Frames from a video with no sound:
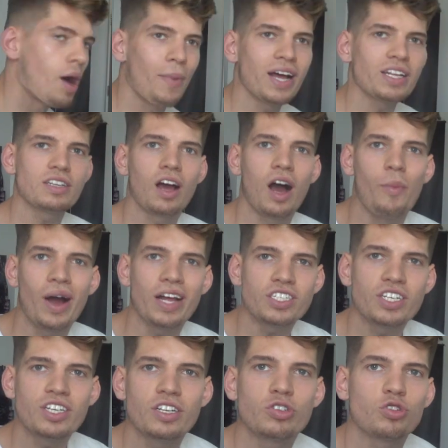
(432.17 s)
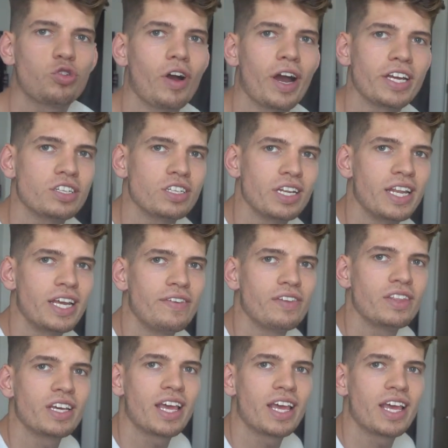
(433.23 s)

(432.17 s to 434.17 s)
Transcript: I I'm actually gonna try just leaving the